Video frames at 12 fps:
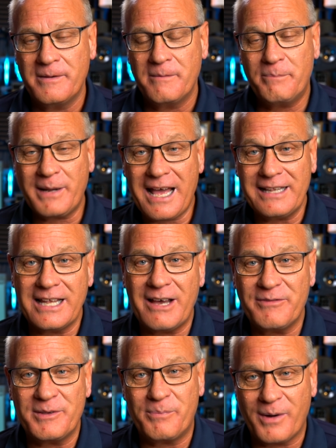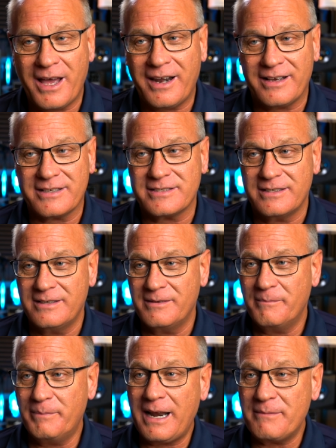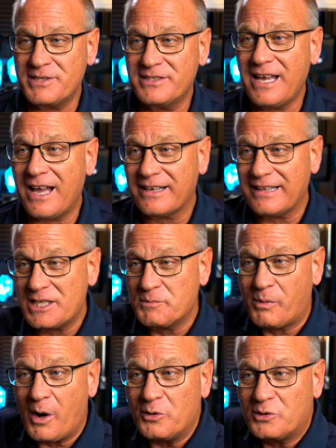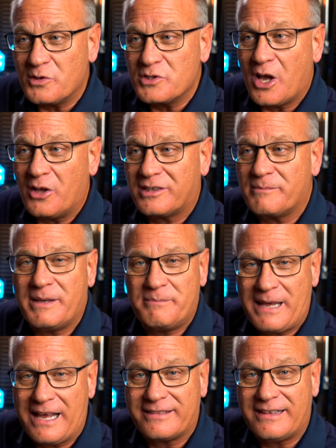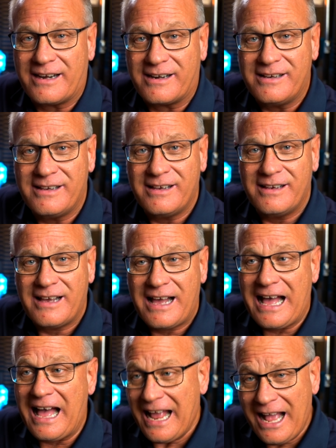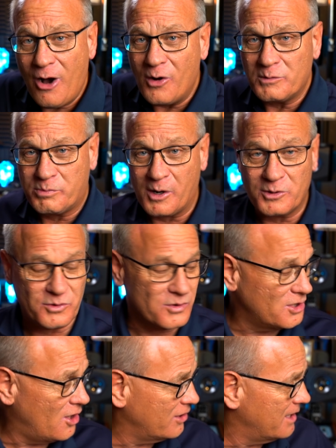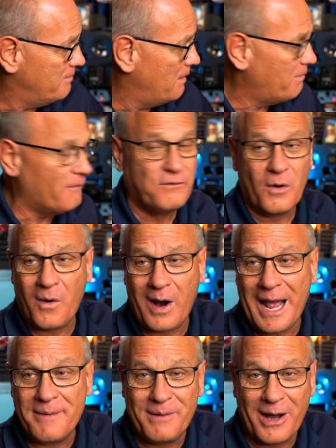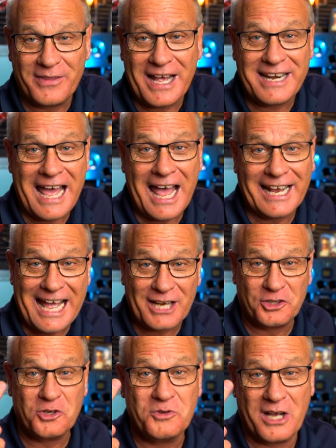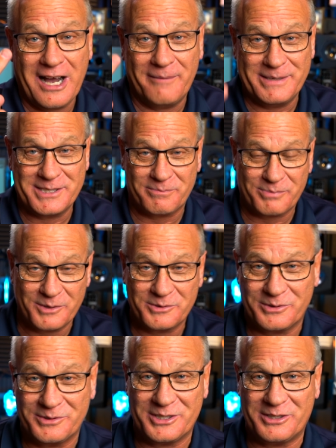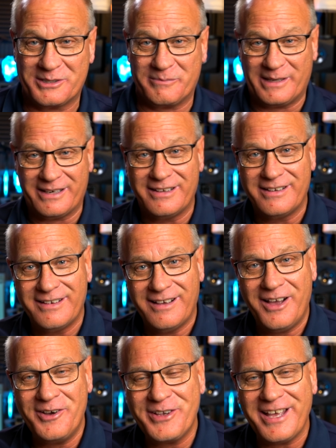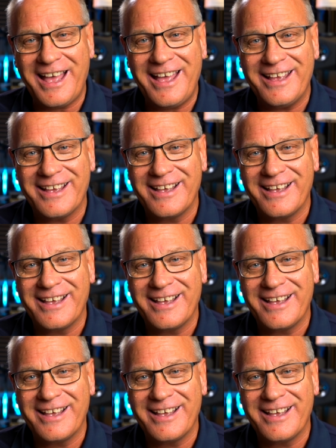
But I love the products, but I'm stuck. That's Pro Tools Ultimate back there. I own Pro Tools Ultimate before I bought that. Now I got 2 copies of Pro Tools Ultimate, okay?